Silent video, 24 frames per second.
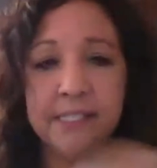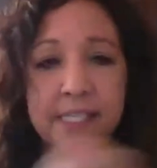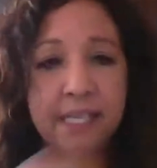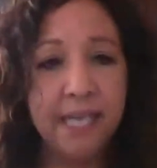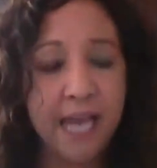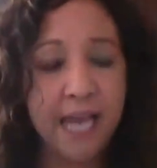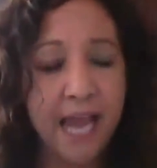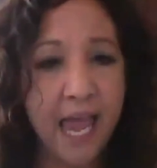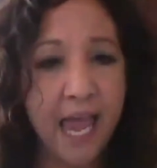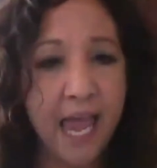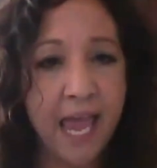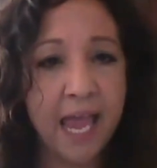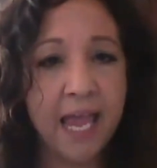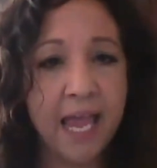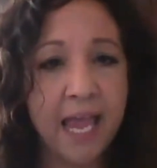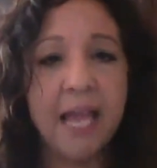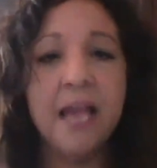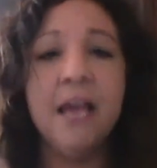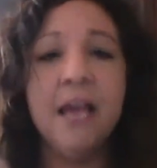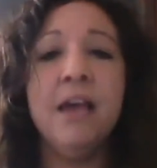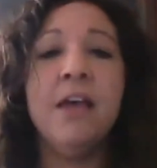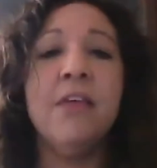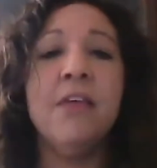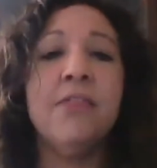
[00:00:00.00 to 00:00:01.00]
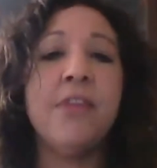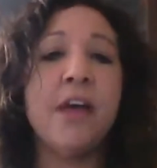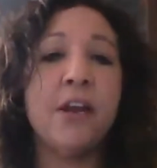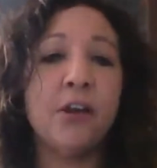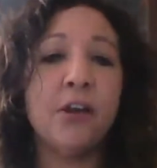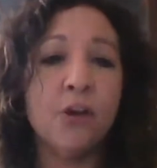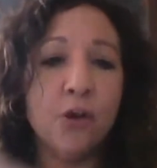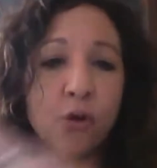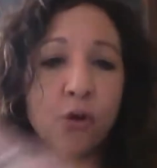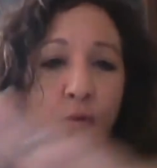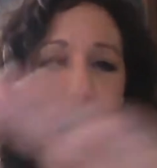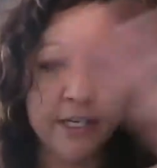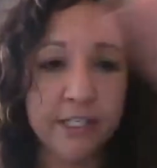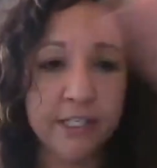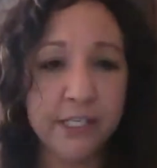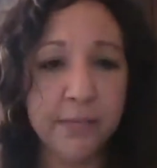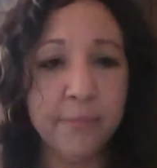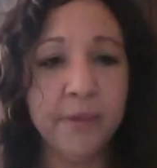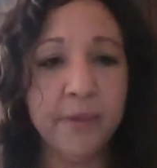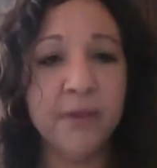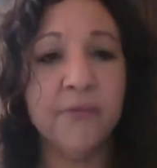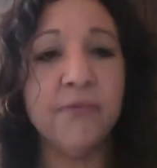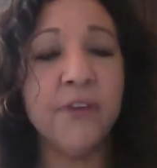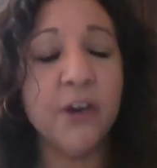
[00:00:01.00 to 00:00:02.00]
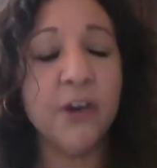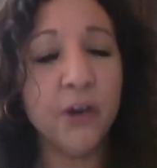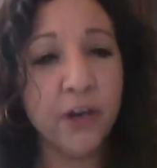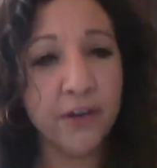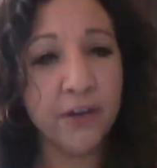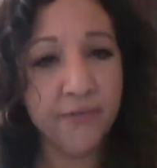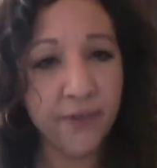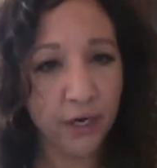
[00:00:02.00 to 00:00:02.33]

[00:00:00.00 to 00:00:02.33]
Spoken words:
today that are going to be very,